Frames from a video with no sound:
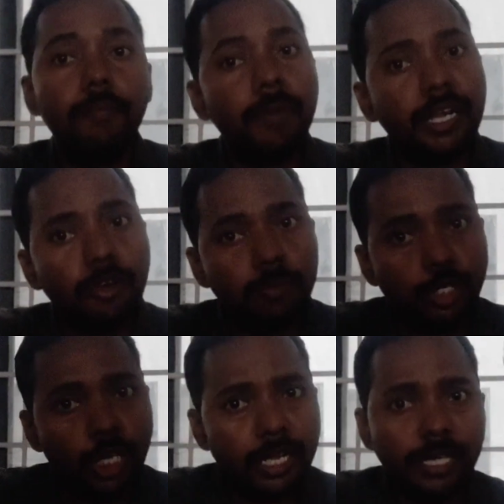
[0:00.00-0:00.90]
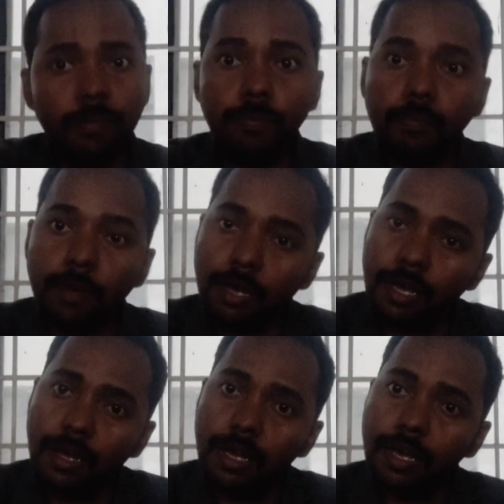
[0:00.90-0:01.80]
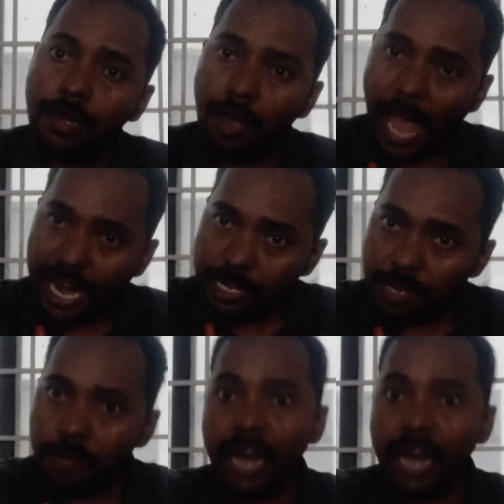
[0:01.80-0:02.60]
But you measure the active